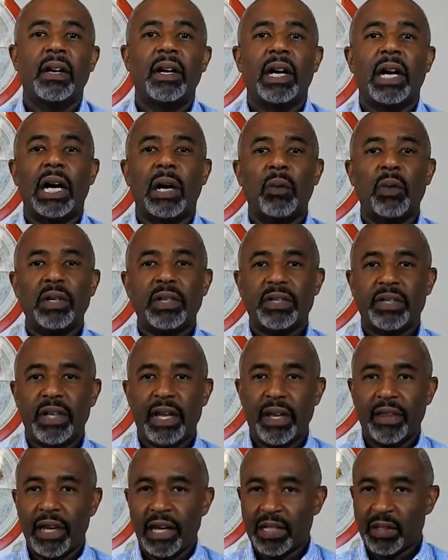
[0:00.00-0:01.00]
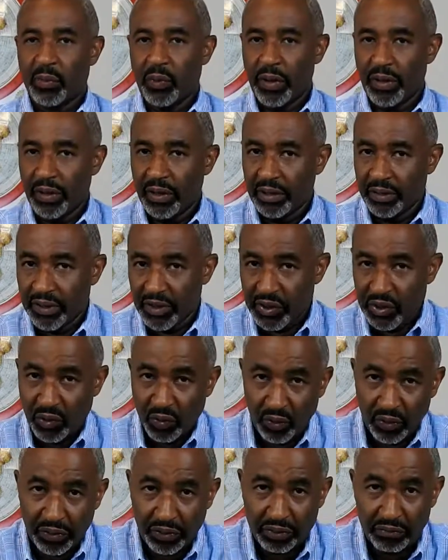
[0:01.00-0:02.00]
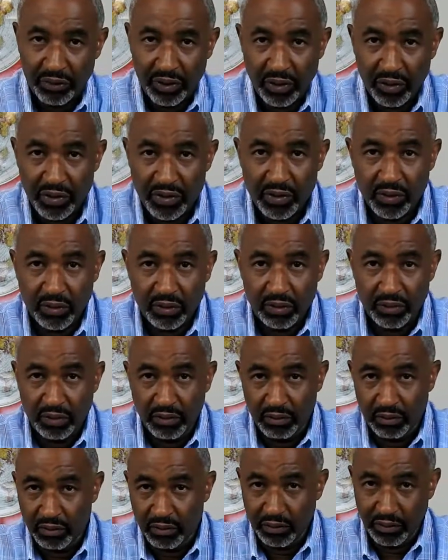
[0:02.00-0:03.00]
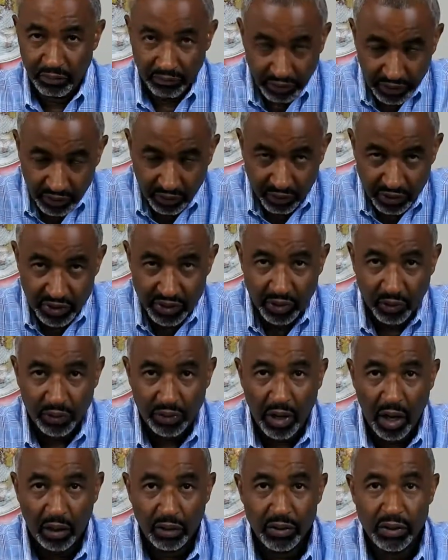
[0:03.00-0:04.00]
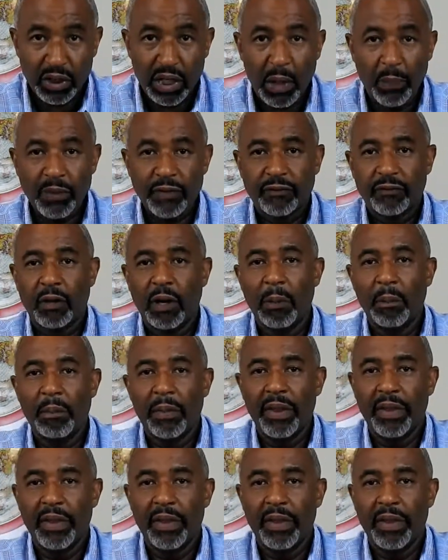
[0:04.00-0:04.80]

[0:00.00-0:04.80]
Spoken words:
I would say that's where the additional $3 or so comes from,